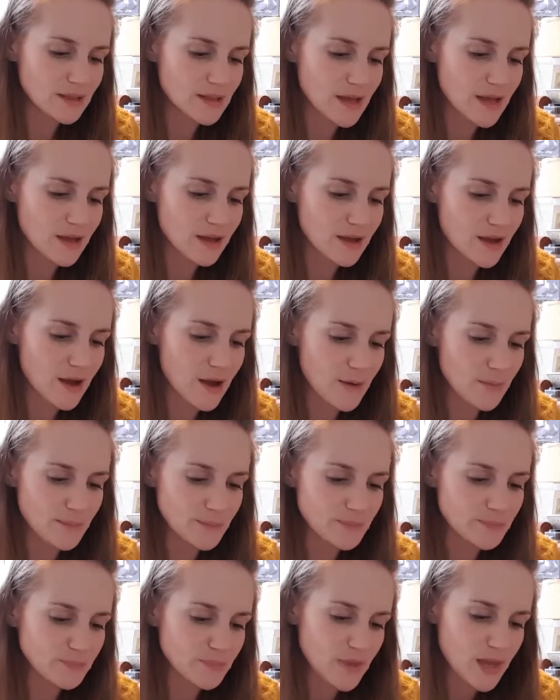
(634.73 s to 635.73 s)
that
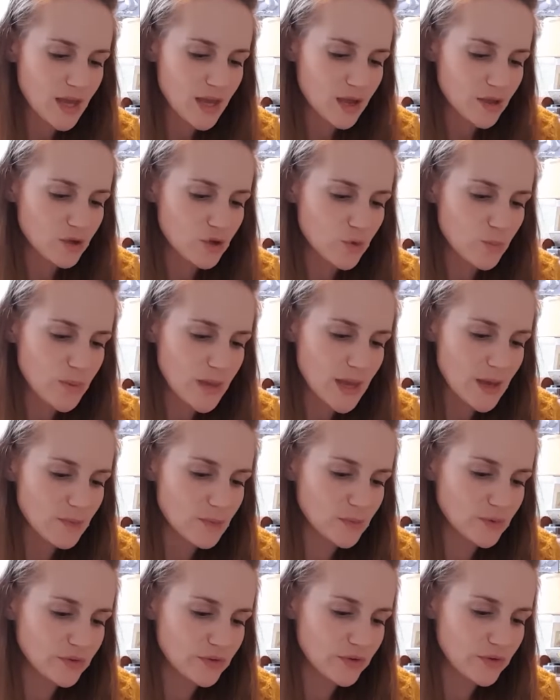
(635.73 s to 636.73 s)
you'll be
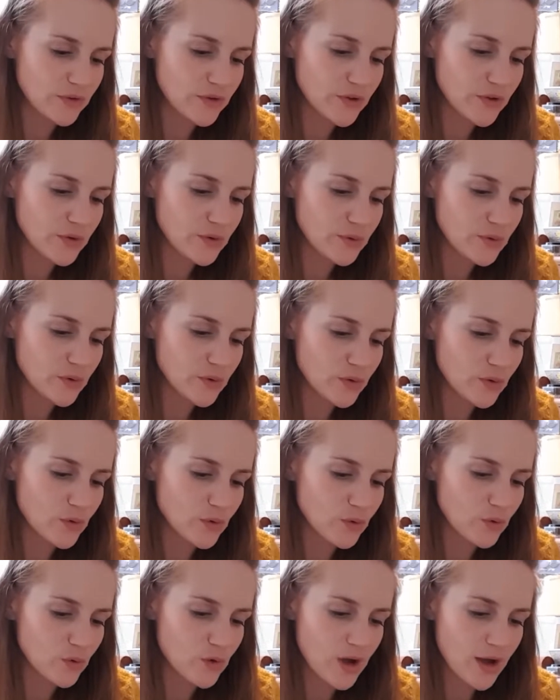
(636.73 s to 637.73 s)
able to do
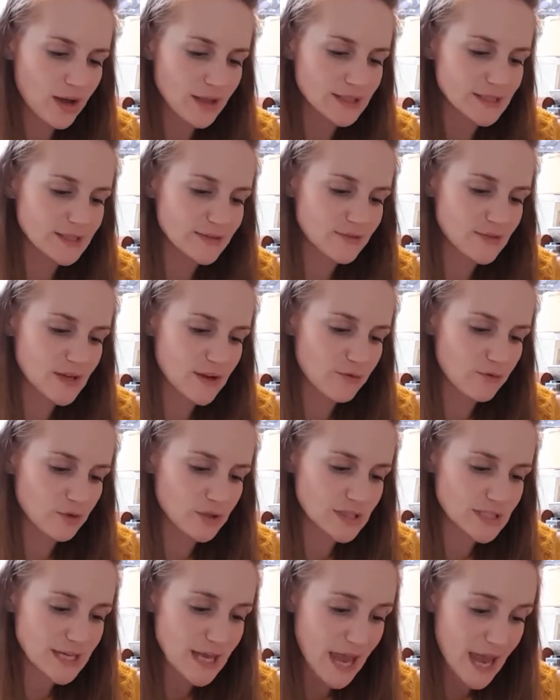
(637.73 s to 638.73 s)
all kinds of
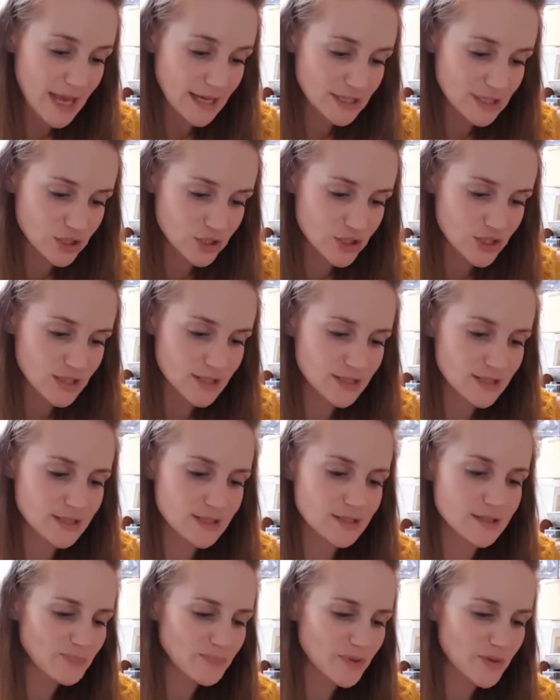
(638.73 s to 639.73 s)
different
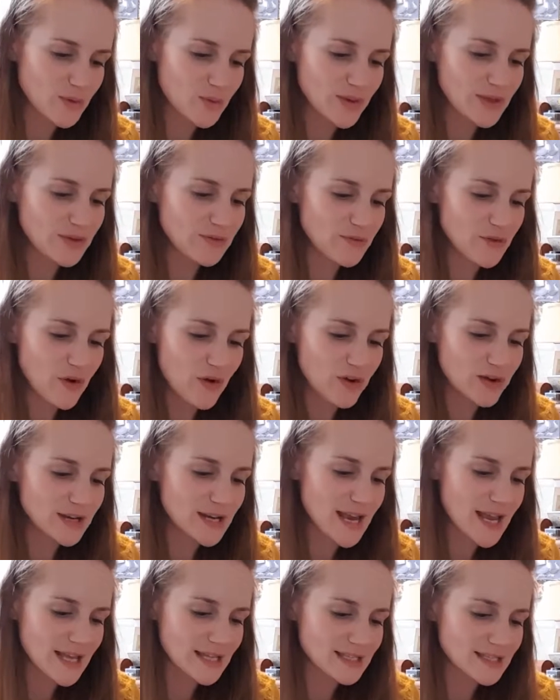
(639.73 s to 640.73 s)
textures. When you've got
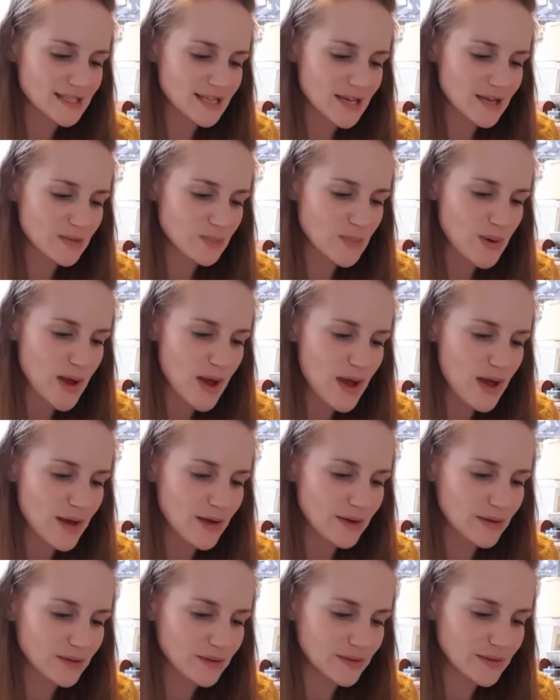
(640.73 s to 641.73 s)
knit and
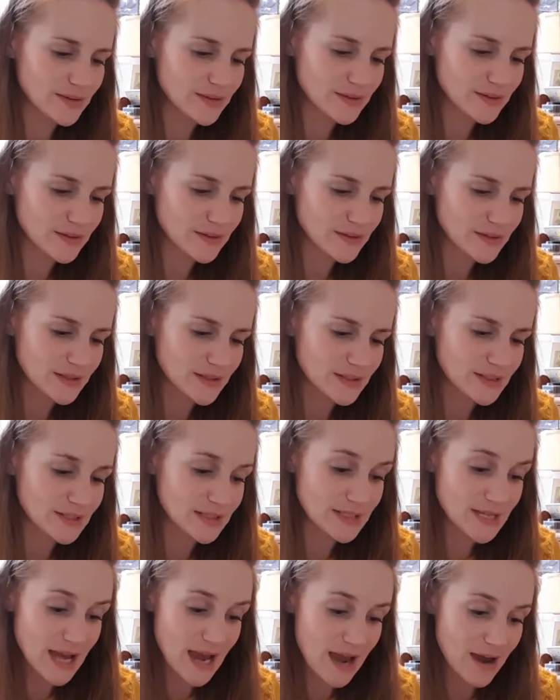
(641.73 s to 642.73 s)
purl
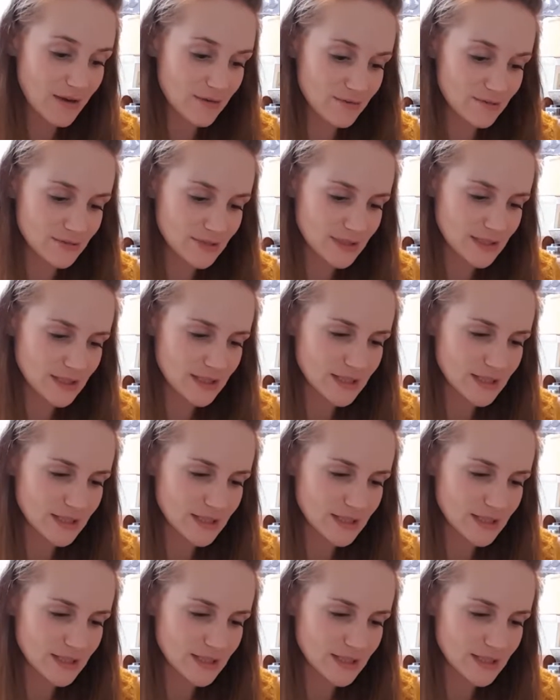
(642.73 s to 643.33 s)
down,